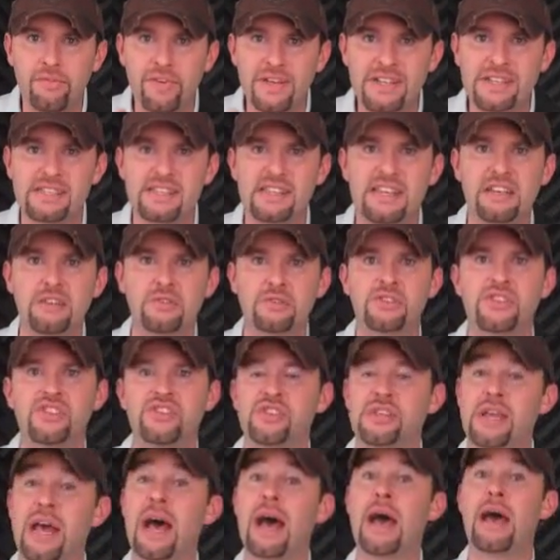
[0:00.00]
Vince Gill's
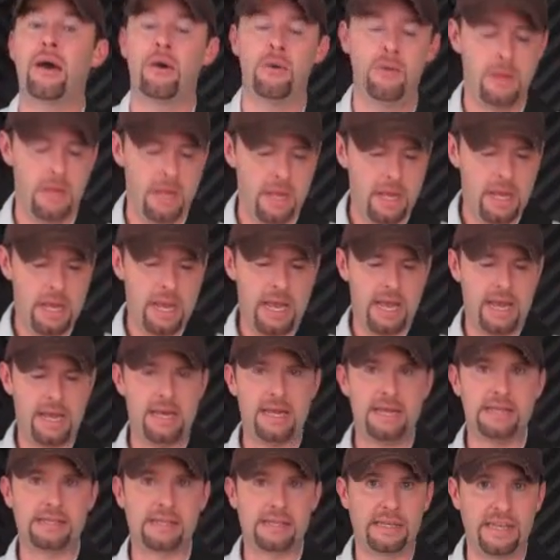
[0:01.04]
style
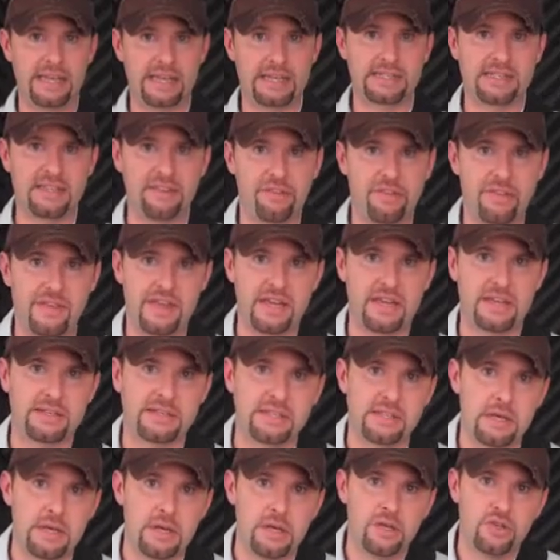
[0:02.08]
and his licks and
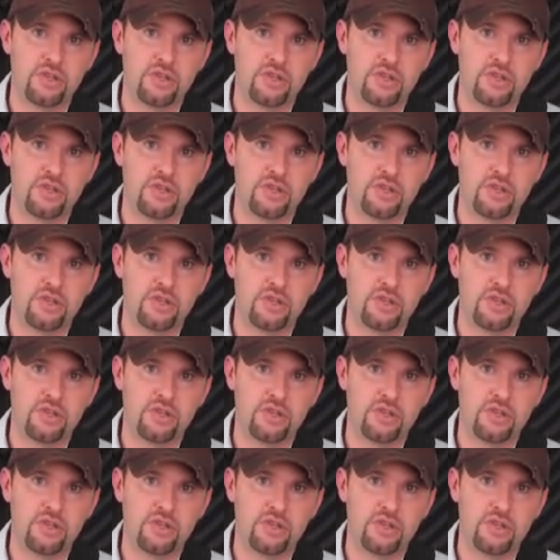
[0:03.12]
things.